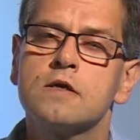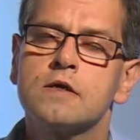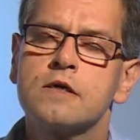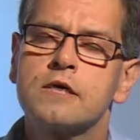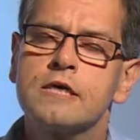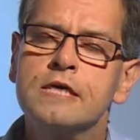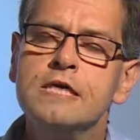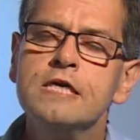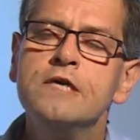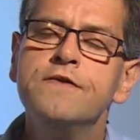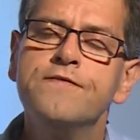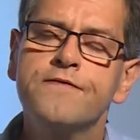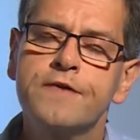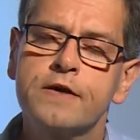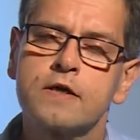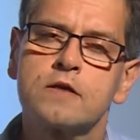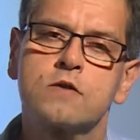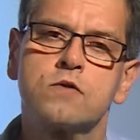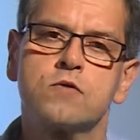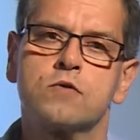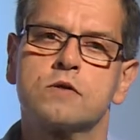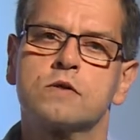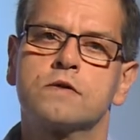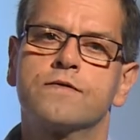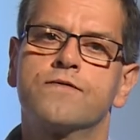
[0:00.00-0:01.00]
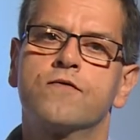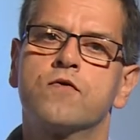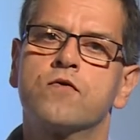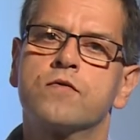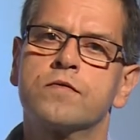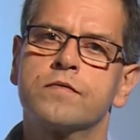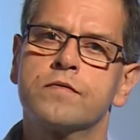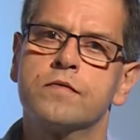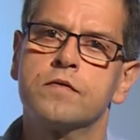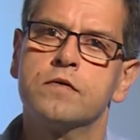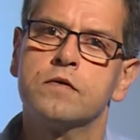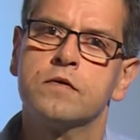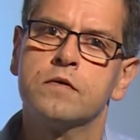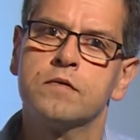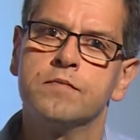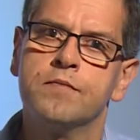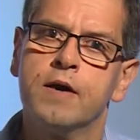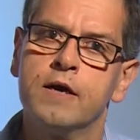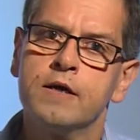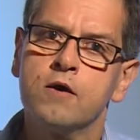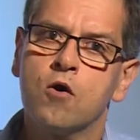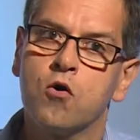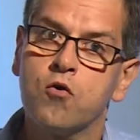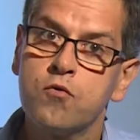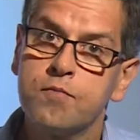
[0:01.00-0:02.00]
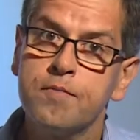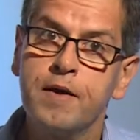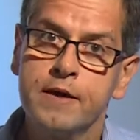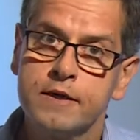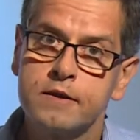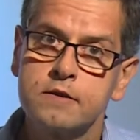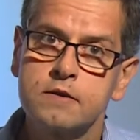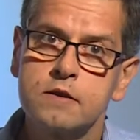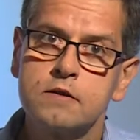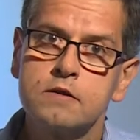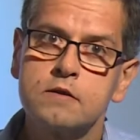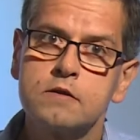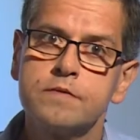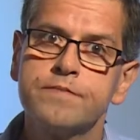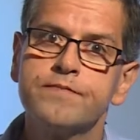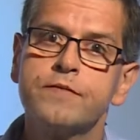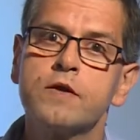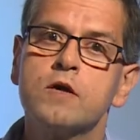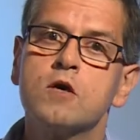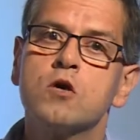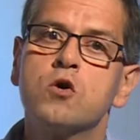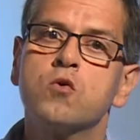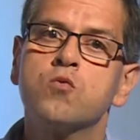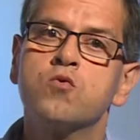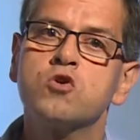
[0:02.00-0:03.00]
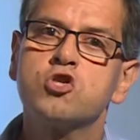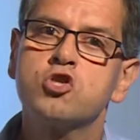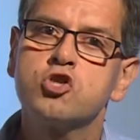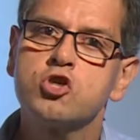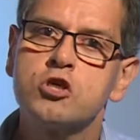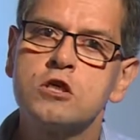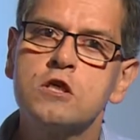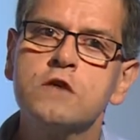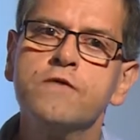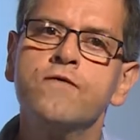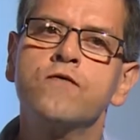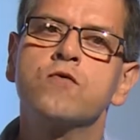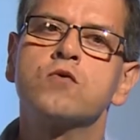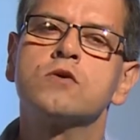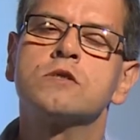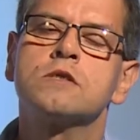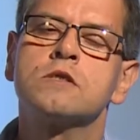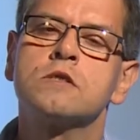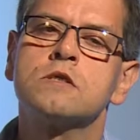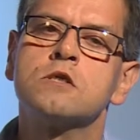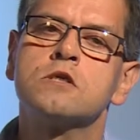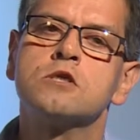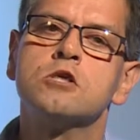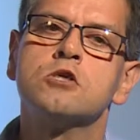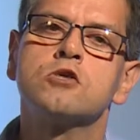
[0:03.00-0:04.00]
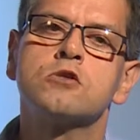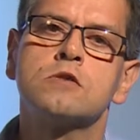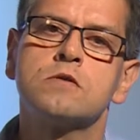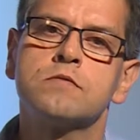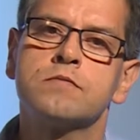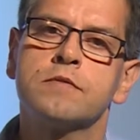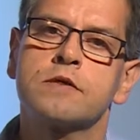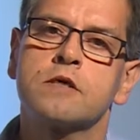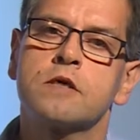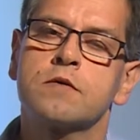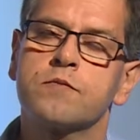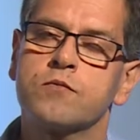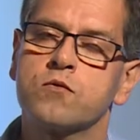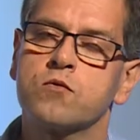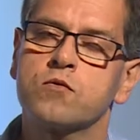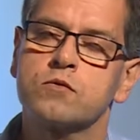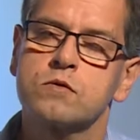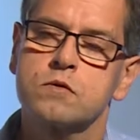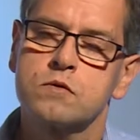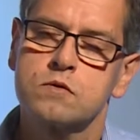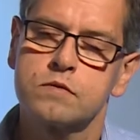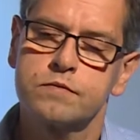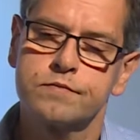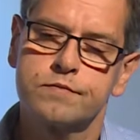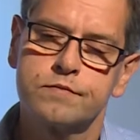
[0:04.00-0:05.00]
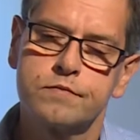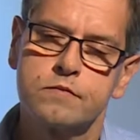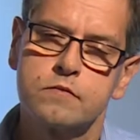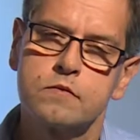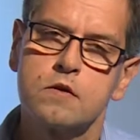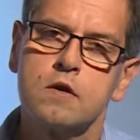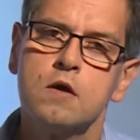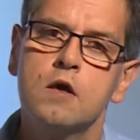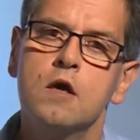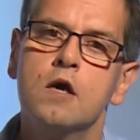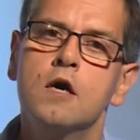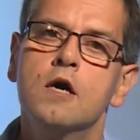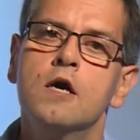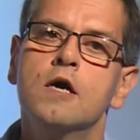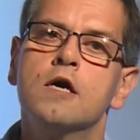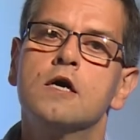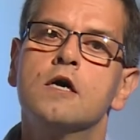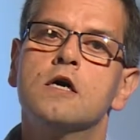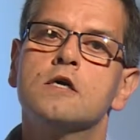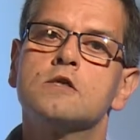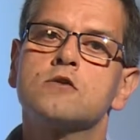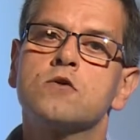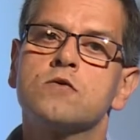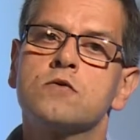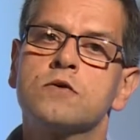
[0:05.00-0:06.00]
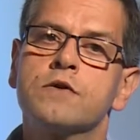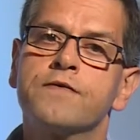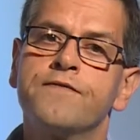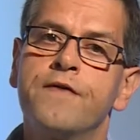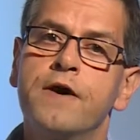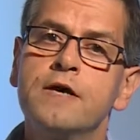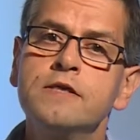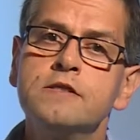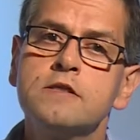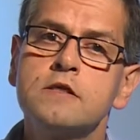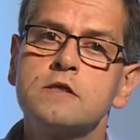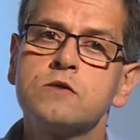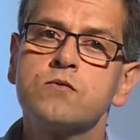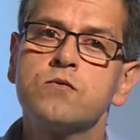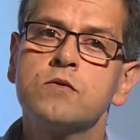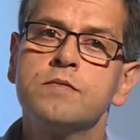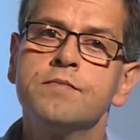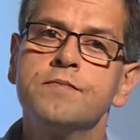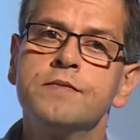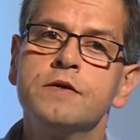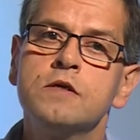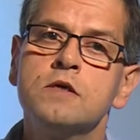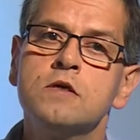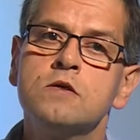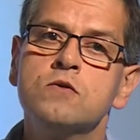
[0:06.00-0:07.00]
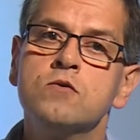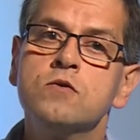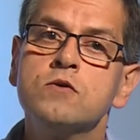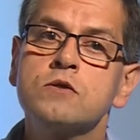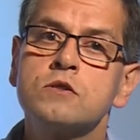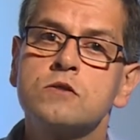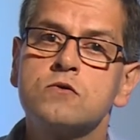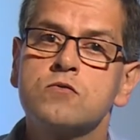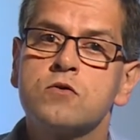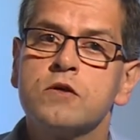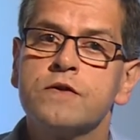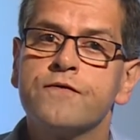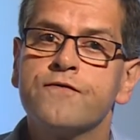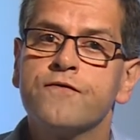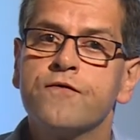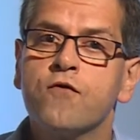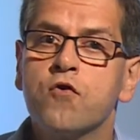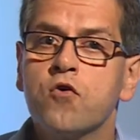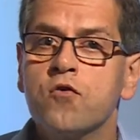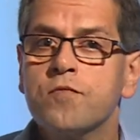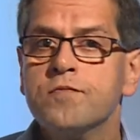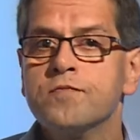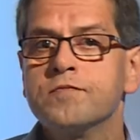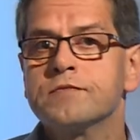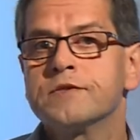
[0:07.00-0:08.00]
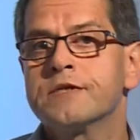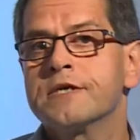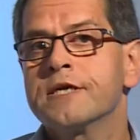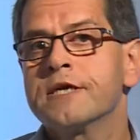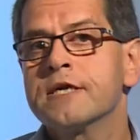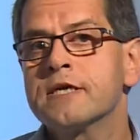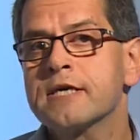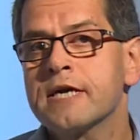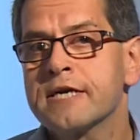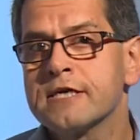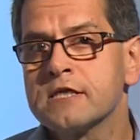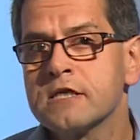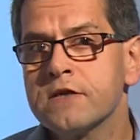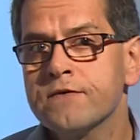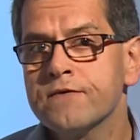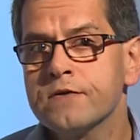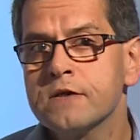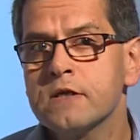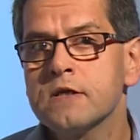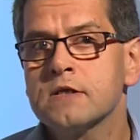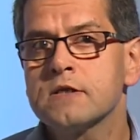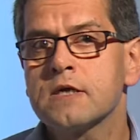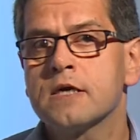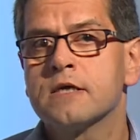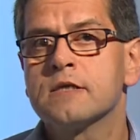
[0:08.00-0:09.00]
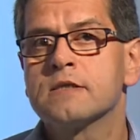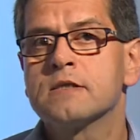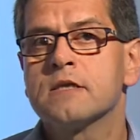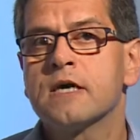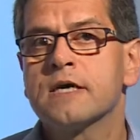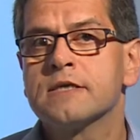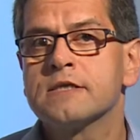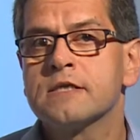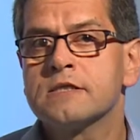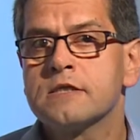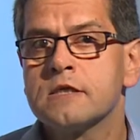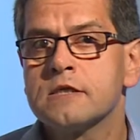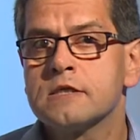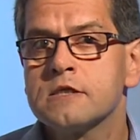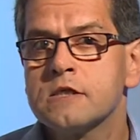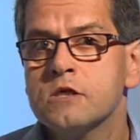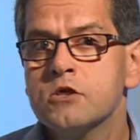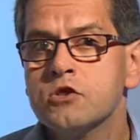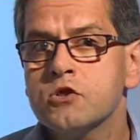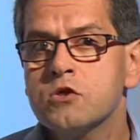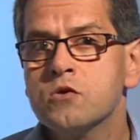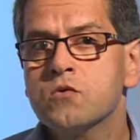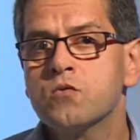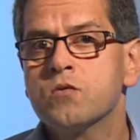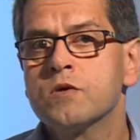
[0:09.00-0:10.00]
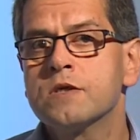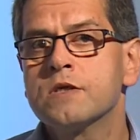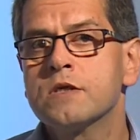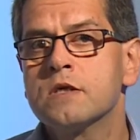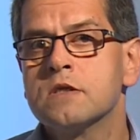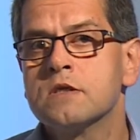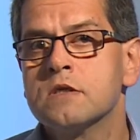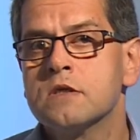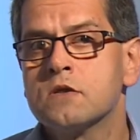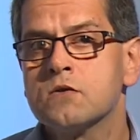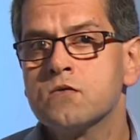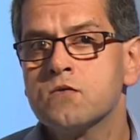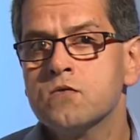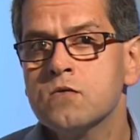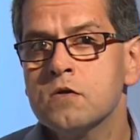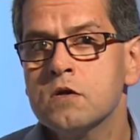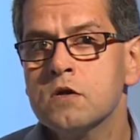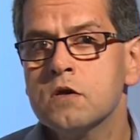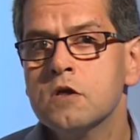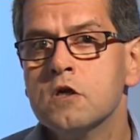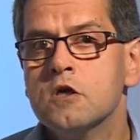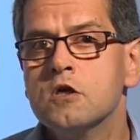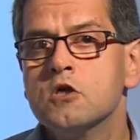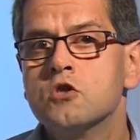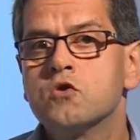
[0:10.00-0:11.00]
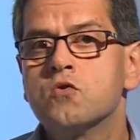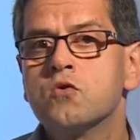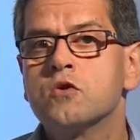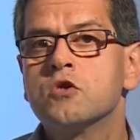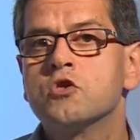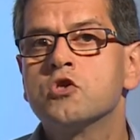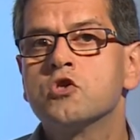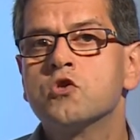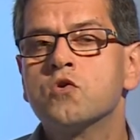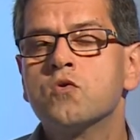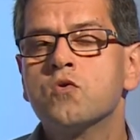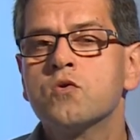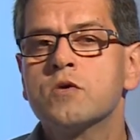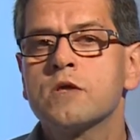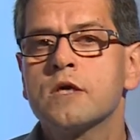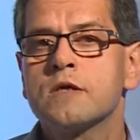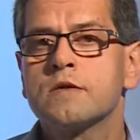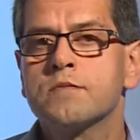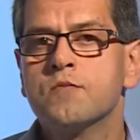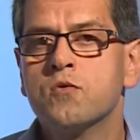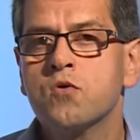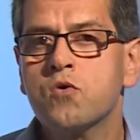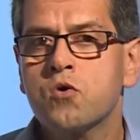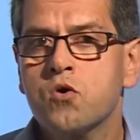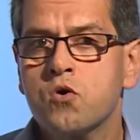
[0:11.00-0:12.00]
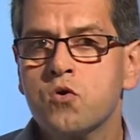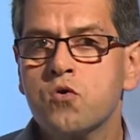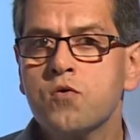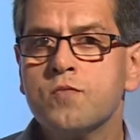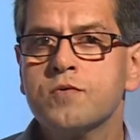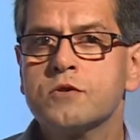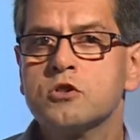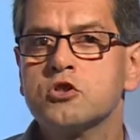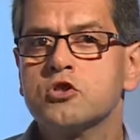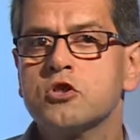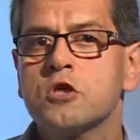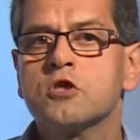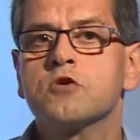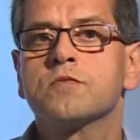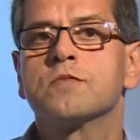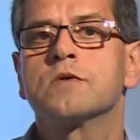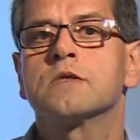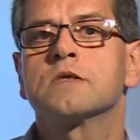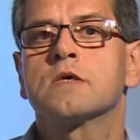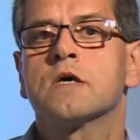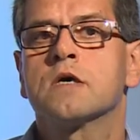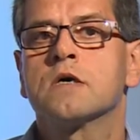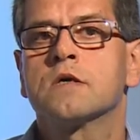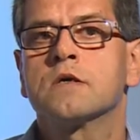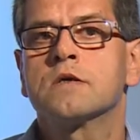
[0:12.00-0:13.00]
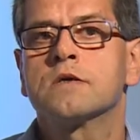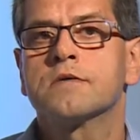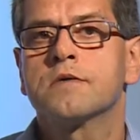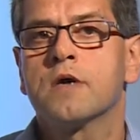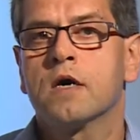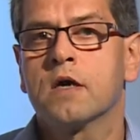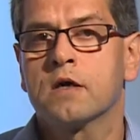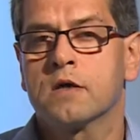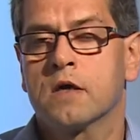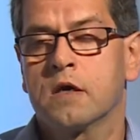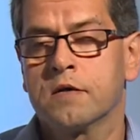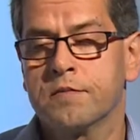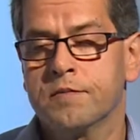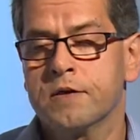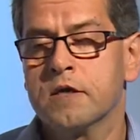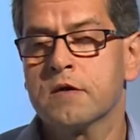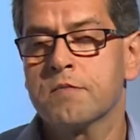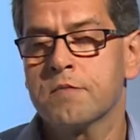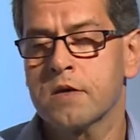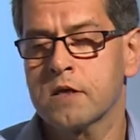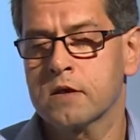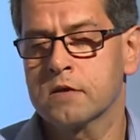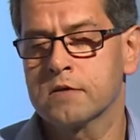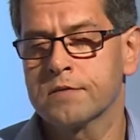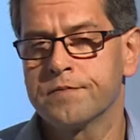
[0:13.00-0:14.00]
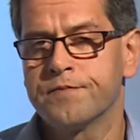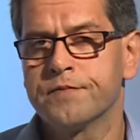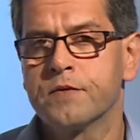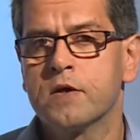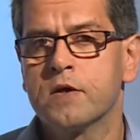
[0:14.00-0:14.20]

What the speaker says: key factors or biases which influence the decision making process. So the findings will be used to inform training activities and as a decision within the tool to ensure that more robust judgments are being made.